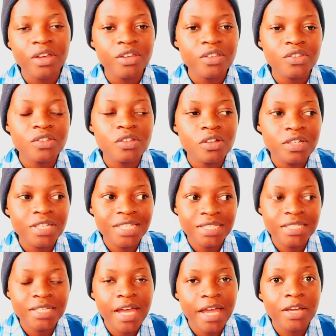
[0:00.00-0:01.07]
So this
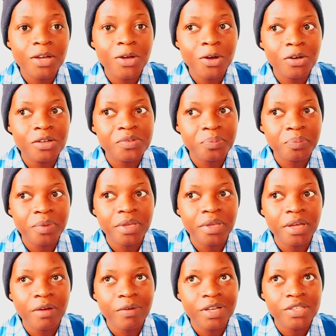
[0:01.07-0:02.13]
guy calls me.
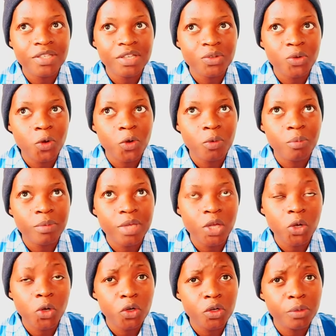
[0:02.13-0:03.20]
I was at home. He
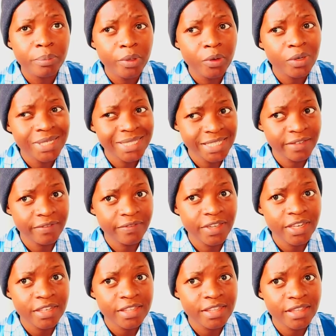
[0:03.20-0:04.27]
called me on
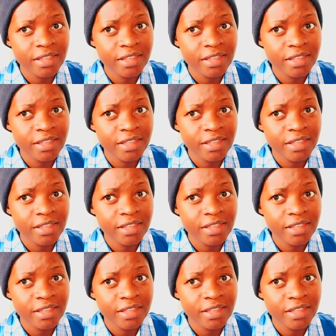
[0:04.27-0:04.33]
seventh